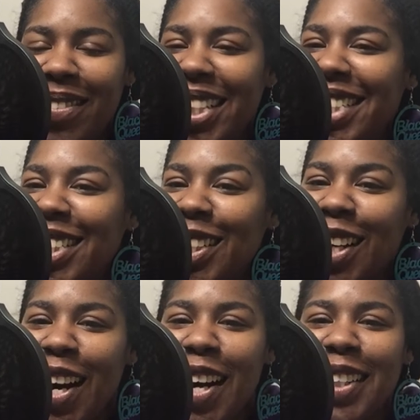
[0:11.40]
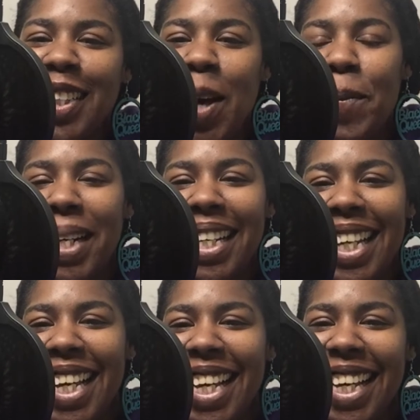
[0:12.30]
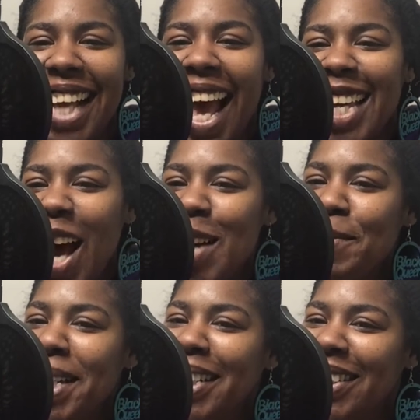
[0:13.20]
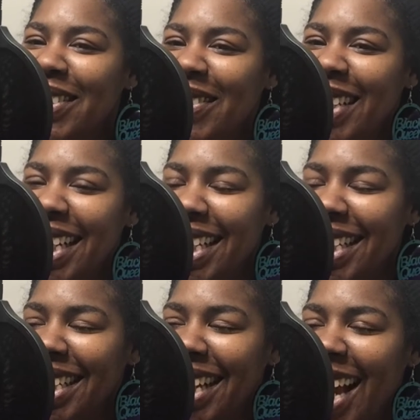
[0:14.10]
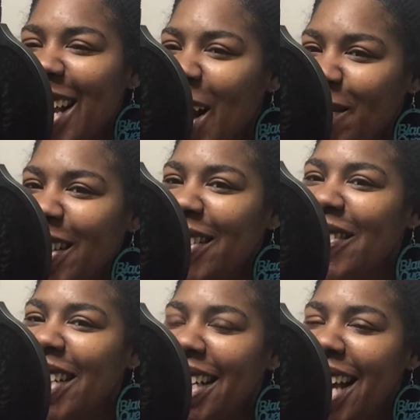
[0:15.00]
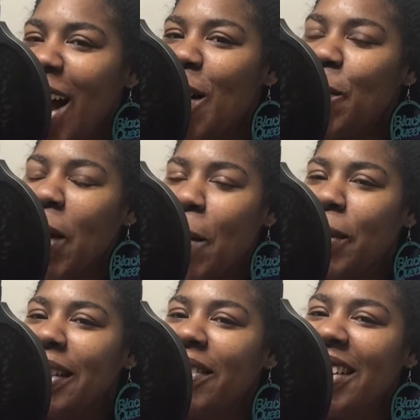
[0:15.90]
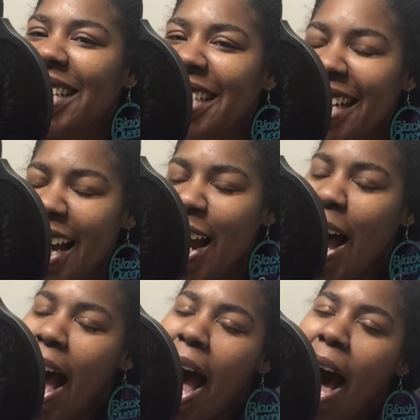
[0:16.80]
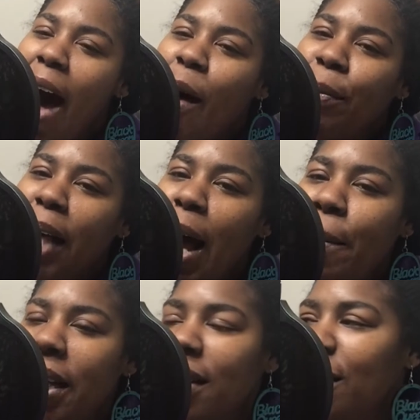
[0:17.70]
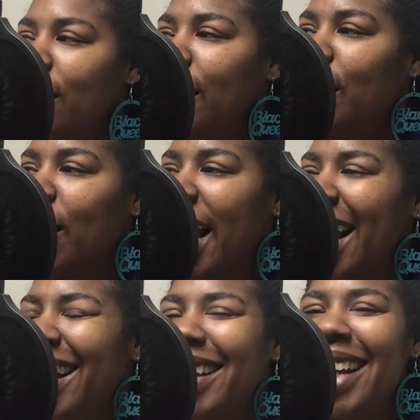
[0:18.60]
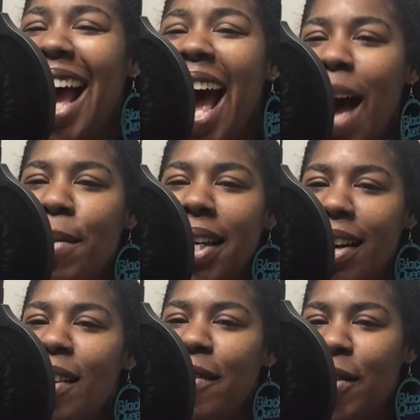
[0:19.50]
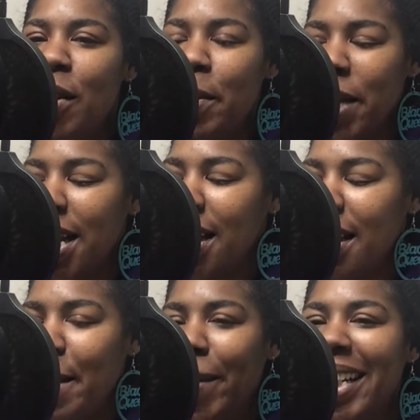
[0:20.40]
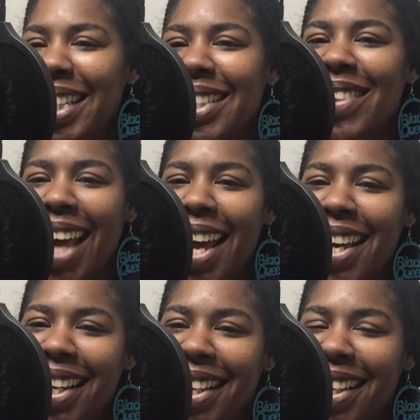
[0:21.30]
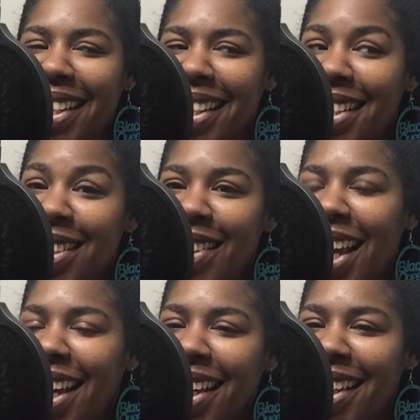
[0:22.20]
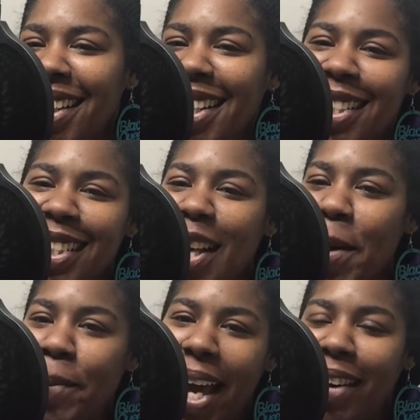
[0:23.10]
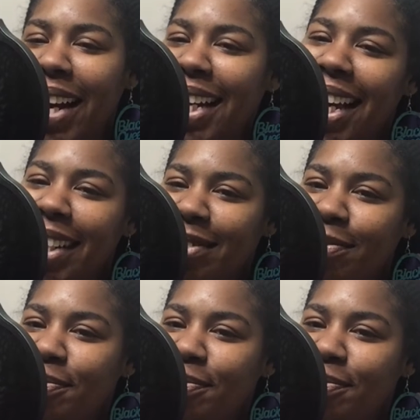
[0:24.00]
with your girl Dominique. How y'all been doing? I hope y'all been doing good. I hope y'all been doing great. Yeah, I've been gone for a minute, but that's okay. That's okay, because I'm back right now.